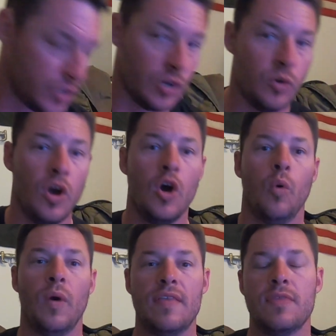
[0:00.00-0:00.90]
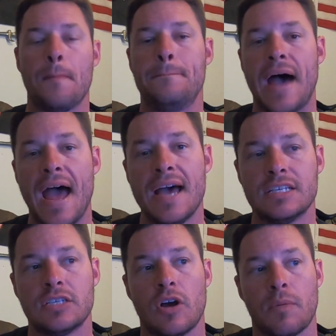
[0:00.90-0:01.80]
to when the
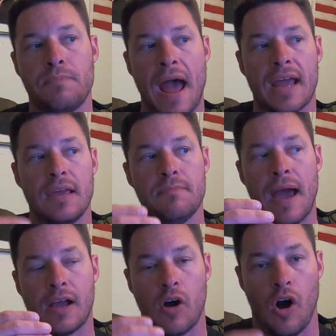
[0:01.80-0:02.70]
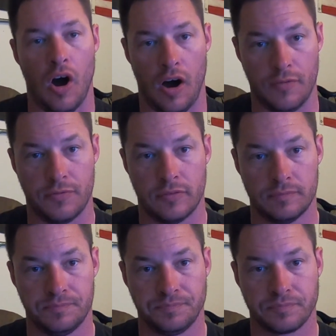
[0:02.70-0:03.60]
bass are backing back off,
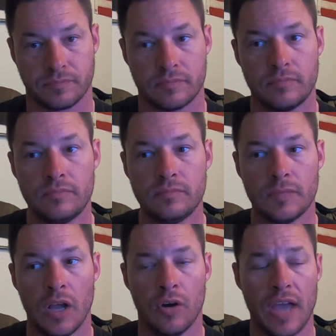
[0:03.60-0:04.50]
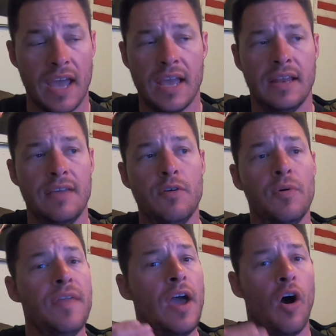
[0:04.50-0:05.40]
okay? And even
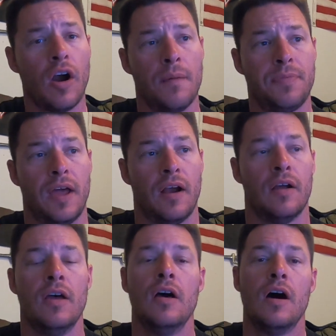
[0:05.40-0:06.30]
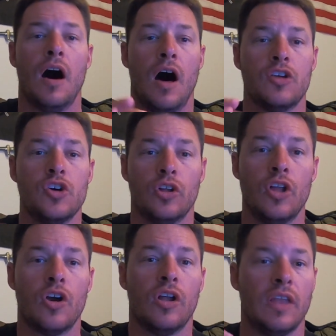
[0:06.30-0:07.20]
when they are up there, you'll
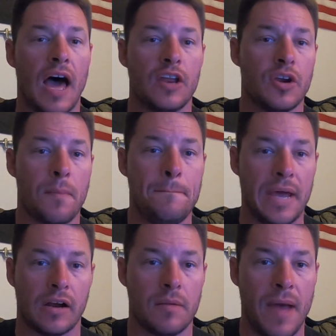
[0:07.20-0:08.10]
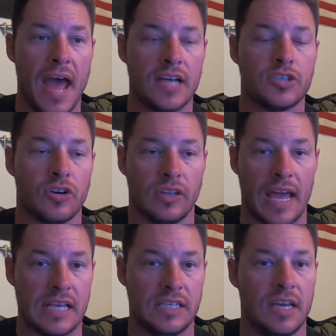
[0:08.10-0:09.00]
learn a lot of your bigger bass are
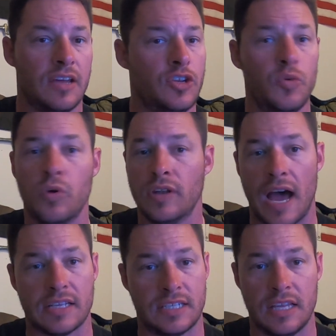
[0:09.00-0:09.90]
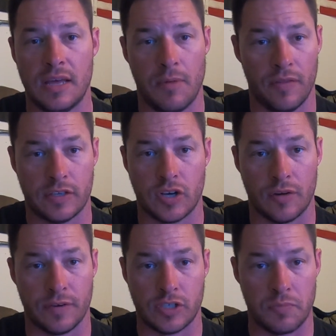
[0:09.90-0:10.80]
lazy, and you will not see them on the
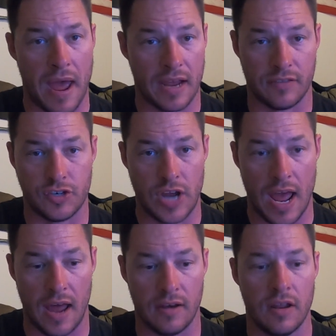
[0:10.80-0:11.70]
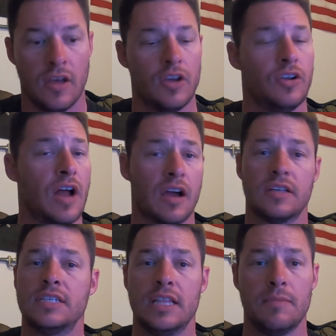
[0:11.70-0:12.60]
surface smacking the shad. You're not
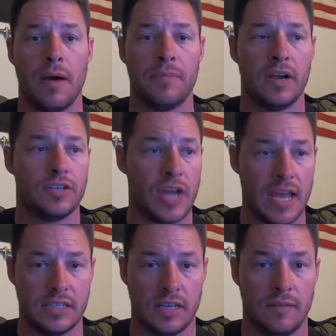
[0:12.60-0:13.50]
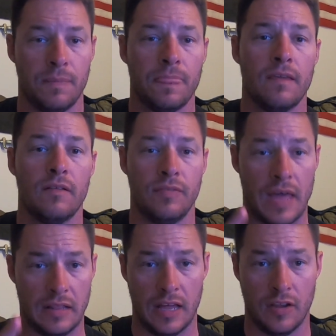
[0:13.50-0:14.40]
going to see them up there chasing.
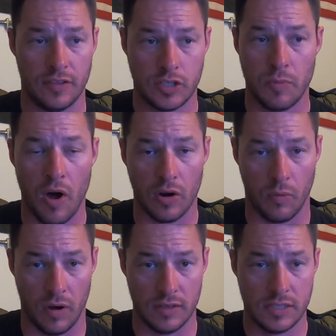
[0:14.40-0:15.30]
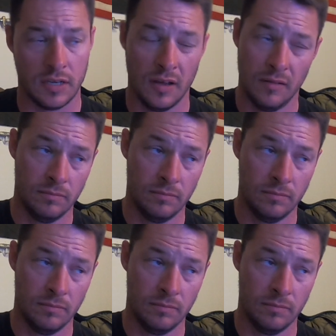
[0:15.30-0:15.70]
They let the smaller ones